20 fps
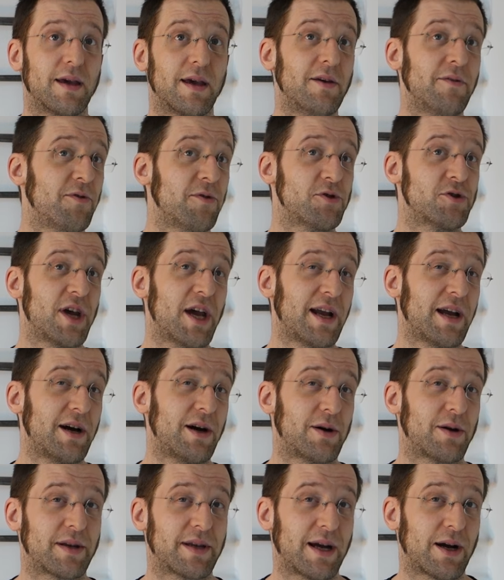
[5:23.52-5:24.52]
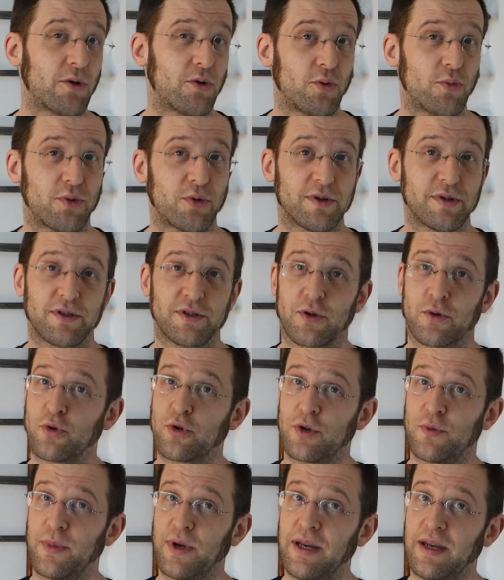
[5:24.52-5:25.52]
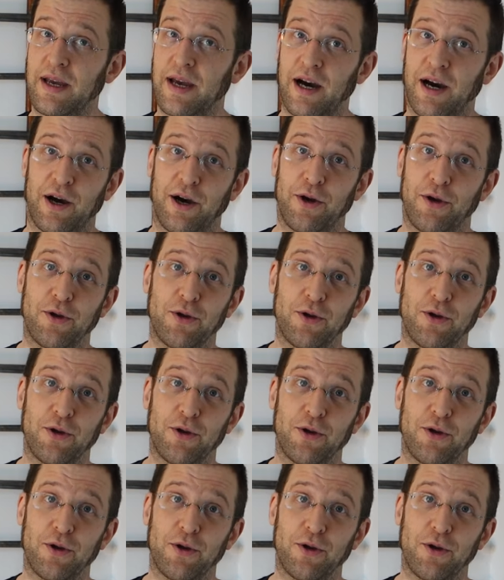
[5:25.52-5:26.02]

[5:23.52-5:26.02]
If you check out Iacopo's social media,